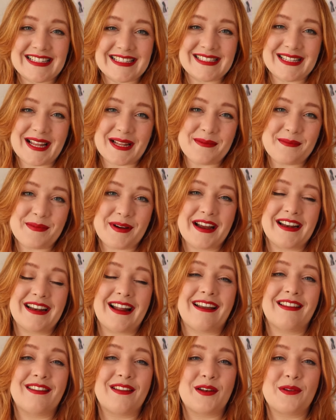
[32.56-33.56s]
And to celebrate,
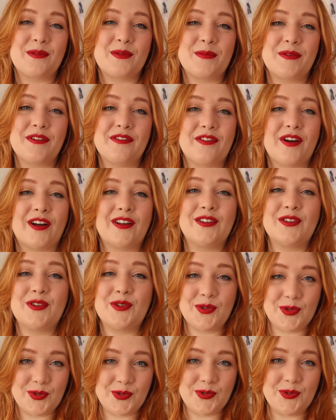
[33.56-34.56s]
I thought it would be fun
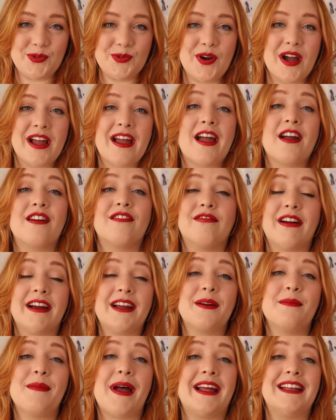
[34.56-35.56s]
to
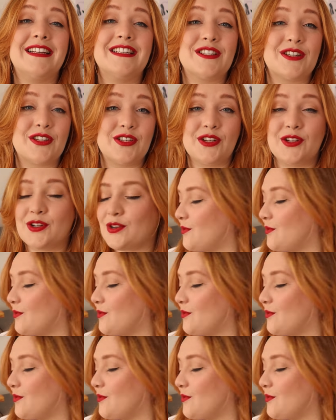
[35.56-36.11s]
recommend to